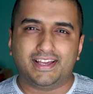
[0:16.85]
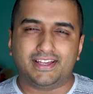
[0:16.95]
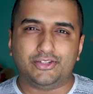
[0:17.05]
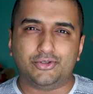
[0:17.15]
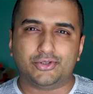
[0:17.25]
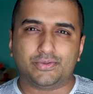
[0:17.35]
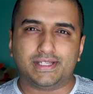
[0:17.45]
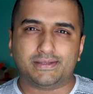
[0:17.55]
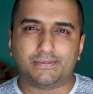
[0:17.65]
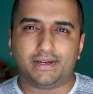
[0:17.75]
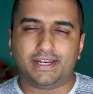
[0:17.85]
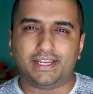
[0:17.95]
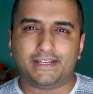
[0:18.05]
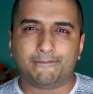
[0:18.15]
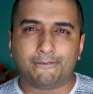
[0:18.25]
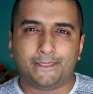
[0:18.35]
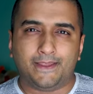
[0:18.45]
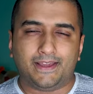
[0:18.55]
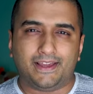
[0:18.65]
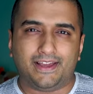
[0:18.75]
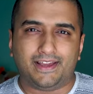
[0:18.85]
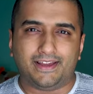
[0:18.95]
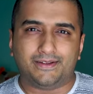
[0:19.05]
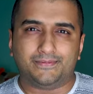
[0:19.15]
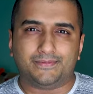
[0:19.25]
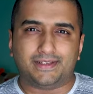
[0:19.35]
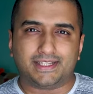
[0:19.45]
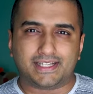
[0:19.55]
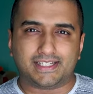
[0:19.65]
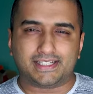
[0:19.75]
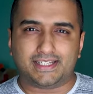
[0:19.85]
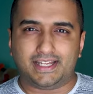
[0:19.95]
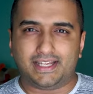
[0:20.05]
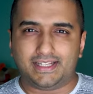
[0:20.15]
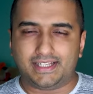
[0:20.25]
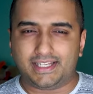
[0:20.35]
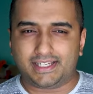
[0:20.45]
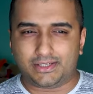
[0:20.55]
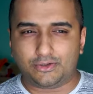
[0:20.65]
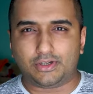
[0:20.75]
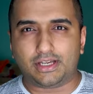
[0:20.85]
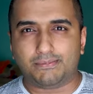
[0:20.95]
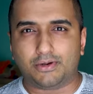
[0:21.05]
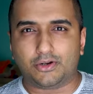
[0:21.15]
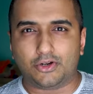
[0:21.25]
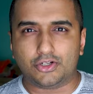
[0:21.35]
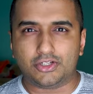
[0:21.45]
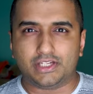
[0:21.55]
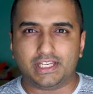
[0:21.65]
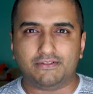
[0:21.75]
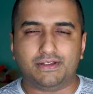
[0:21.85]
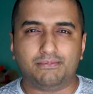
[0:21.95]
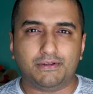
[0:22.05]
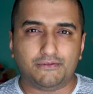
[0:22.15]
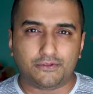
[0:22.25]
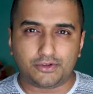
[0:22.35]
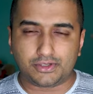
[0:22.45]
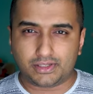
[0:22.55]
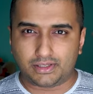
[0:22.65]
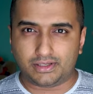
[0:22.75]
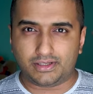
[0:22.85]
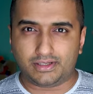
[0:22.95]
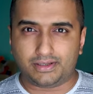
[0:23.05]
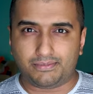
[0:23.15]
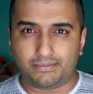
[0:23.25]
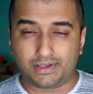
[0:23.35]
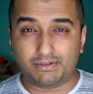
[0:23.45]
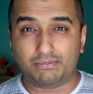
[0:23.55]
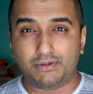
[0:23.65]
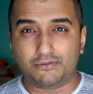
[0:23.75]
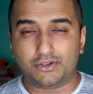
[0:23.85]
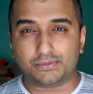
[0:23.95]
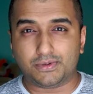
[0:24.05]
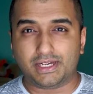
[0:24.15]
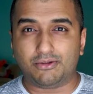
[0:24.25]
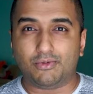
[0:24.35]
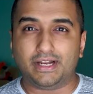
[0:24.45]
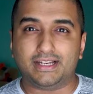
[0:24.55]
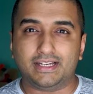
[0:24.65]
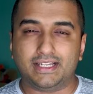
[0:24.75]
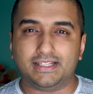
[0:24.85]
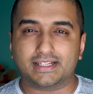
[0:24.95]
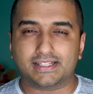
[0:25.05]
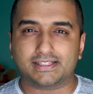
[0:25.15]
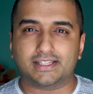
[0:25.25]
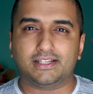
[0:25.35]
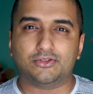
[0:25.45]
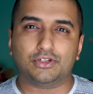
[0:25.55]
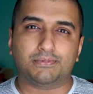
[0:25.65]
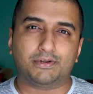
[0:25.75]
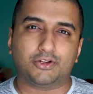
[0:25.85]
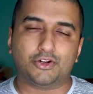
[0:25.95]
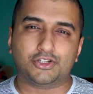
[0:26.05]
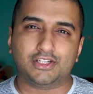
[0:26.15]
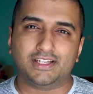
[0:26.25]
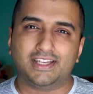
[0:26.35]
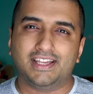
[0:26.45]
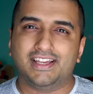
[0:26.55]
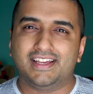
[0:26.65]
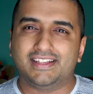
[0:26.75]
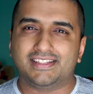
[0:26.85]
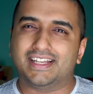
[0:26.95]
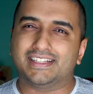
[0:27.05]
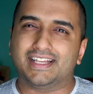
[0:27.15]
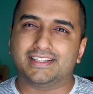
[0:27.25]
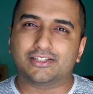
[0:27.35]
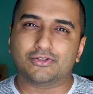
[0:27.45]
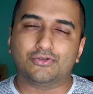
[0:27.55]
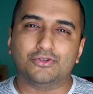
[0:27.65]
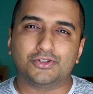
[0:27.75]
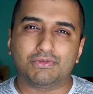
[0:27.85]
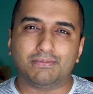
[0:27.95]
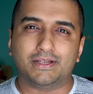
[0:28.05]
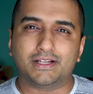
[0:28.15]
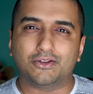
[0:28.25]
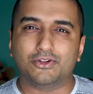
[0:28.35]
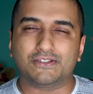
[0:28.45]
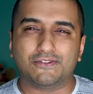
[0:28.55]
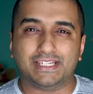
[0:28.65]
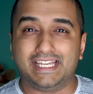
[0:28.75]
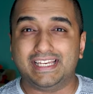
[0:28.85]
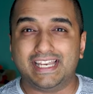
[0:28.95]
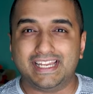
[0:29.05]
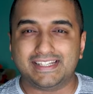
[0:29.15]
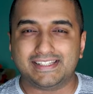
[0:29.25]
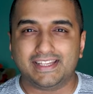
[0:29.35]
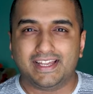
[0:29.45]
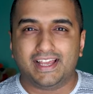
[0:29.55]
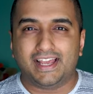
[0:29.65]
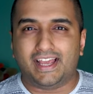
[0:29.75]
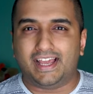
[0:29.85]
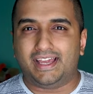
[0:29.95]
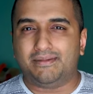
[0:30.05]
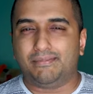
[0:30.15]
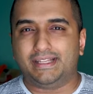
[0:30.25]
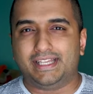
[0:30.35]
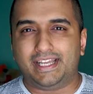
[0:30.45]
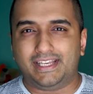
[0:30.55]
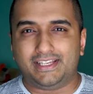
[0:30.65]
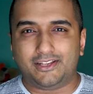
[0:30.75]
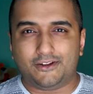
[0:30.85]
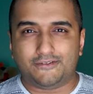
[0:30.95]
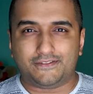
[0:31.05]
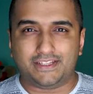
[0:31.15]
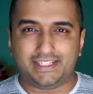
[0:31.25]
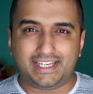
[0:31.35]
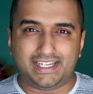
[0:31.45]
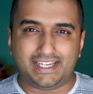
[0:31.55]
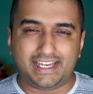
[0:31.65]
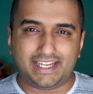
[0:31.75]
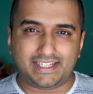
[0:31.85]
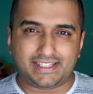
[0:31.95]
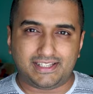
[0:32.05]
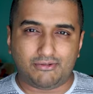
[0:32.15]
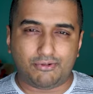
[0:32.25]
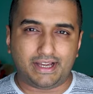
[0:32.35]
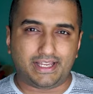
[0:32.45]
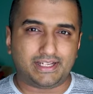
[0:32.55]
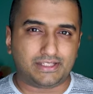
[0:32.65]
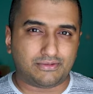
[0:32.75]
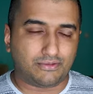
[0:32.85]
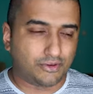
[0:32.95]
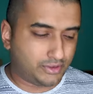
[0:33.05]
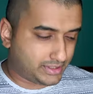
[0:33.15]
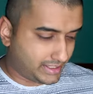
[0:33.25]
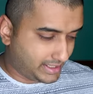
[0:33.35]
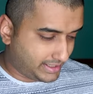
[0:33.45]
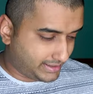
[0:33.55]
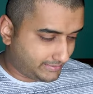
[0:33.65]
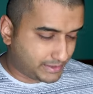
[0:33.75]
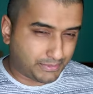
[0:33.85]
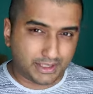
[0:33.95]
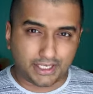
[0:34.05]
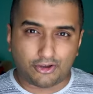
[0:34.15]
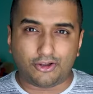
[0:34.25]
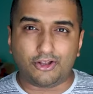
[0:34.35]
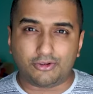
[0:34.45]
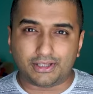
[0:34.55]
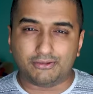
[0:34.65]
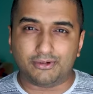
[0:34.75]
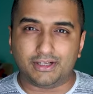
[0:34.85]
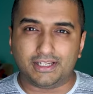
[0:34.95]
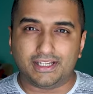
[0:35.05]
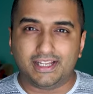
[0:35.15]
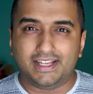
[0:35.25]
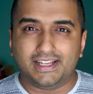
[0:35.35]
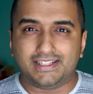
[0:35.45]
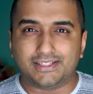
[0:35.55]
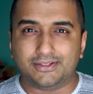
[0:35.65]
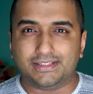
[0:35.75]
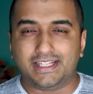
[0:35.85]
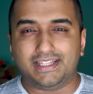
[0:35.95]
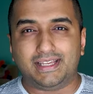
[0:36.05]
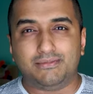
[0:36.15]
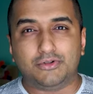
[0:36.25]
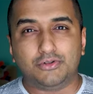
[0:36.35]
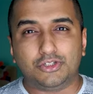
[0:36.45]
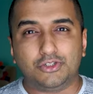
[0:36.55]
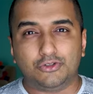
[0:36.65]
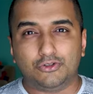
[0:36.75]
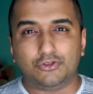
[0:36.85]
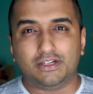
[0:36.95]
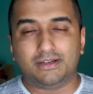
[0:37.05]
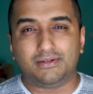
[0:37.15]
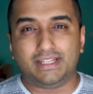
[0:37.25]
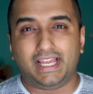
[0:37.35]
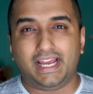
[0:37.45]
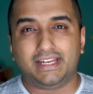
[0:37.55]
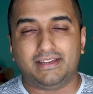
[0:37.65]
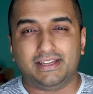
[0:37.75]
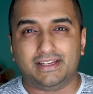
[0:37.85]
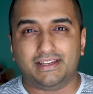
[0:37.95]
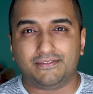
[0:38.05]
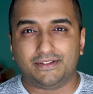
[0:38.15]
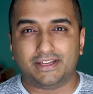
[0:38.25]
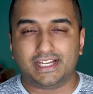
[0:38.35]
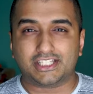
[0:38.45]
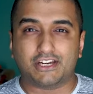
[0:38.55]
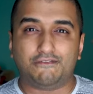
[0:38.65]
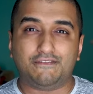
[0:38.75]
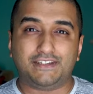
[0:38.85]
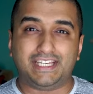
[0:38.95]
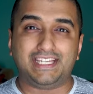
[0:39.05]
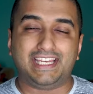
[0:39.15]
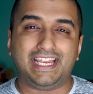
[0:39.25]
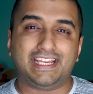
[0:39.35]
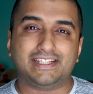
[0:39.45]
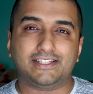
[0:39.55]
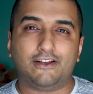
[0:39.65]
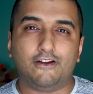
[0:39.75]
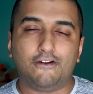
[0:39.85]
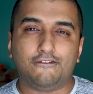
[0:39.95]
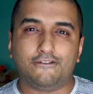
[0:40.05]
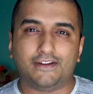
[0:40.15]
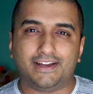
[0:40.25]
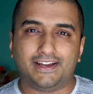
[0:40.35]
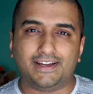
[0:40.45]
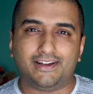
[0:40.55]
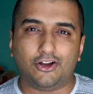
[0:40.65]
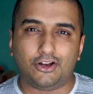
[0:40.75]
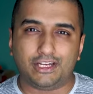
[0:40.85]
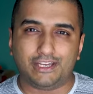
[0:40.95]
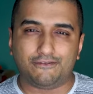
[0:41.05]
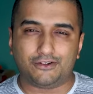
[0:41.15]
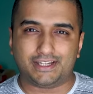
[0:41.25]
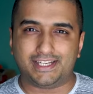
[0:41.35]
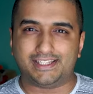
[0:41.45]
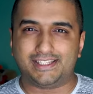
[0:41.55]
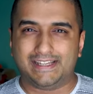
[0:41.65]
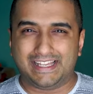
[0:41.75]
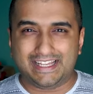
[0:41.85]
uh, news was spreading um, in Kazakhstan, they took a precaution. Even before, uh, even before spreading widely, the Kazakhstan took a precaution, saying that the schools would be closed for ten days. And by the end of the ten days, the virus was um, spreading all over the world. So then they moved to, they add uh, extra fifteen days of uh, holiday for kids.